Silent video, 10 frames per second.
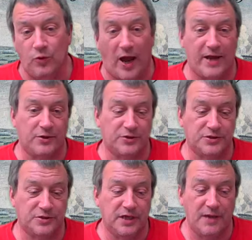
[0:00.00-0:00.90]

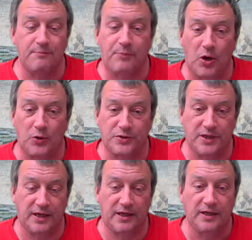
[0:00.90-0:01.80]
writers
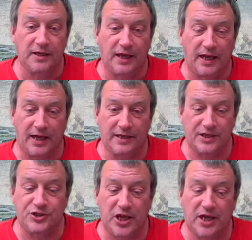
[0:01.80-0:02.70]
imposing
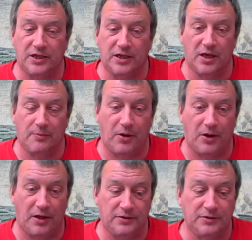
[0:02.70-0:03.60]
an agenda
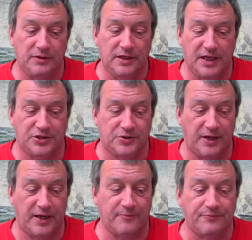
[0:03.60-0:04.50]
upon
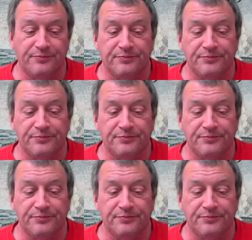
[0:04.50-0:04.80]
history.